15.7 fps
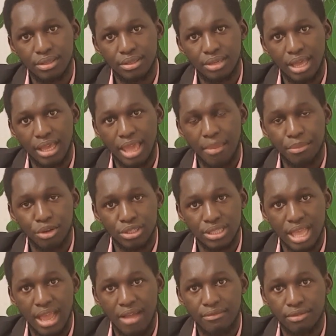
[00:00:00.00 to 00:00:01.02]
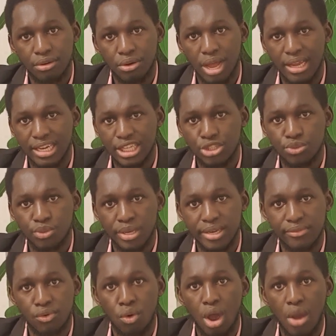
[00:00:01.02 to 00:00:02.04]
They kept us there for at least 24